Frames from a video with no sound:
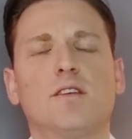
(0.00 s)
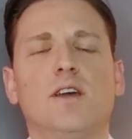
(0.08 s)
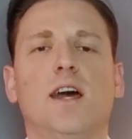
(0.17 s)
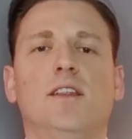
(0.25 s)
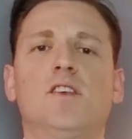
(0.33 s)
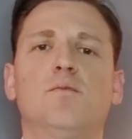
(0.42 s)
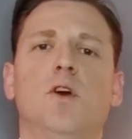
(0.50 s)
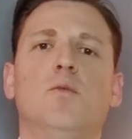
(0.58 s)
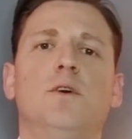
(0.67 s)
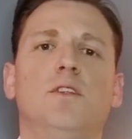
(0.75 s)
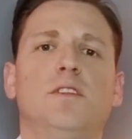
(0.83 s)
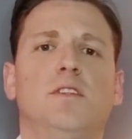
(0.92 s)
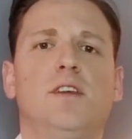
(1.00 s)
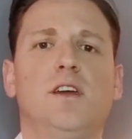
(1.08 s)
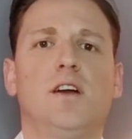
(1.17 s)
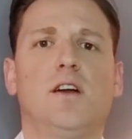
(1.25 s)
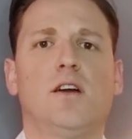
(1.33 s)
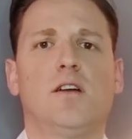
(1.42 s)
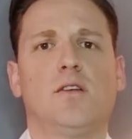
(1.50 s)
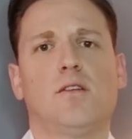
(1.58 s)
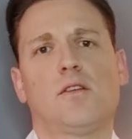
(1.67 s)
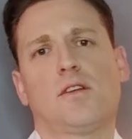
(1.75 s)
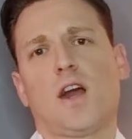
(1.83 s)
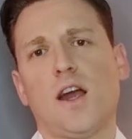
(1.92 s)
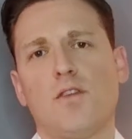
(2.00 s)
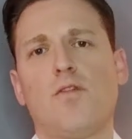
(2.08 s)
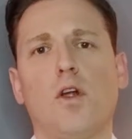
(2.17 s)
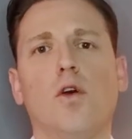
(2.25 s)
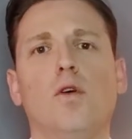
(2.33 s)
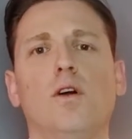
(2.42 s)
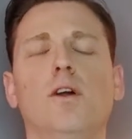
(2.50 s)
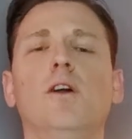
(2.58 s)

At this moment, they are kind of low,